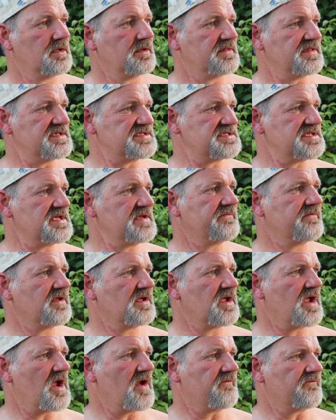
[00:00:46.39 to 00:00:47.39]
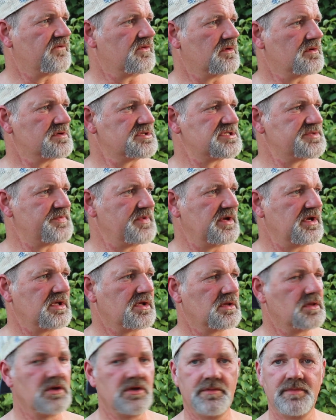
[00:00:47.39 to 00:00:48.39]
this evening after spending
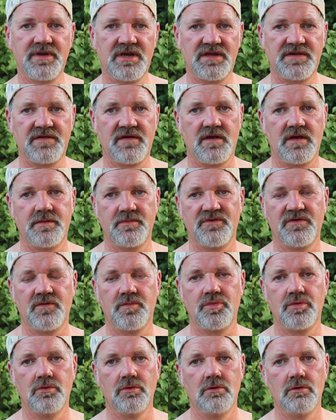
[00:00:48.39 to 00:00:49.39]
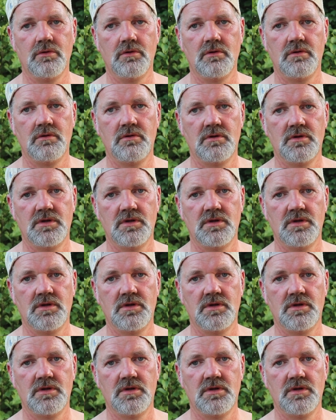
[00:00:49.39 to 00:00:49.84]
a little bit of time in the pool